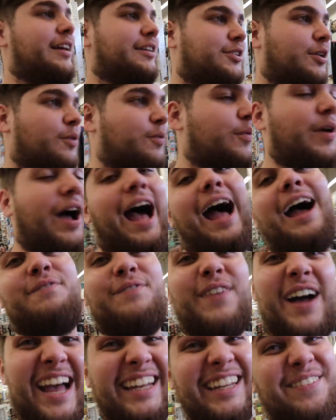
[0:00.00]
So
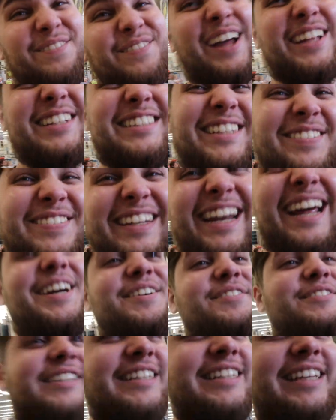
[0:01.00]
I finally found something that I
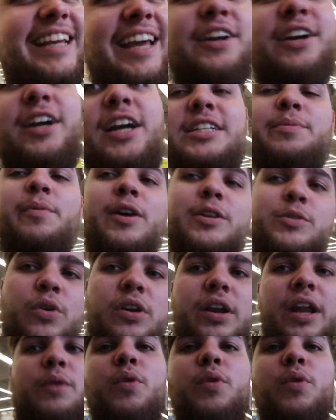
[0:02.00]
could really get her because I'm always wondering